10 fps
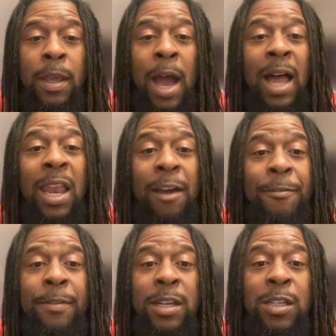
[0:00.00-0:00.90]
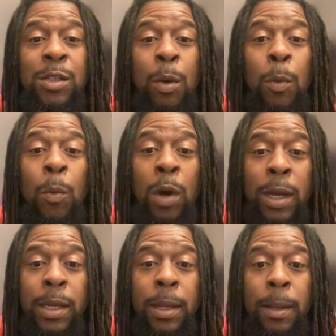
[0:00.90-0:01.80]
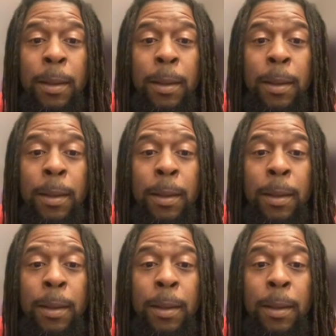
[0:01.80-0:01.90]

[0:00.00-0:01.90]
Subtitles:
Aleph is 1,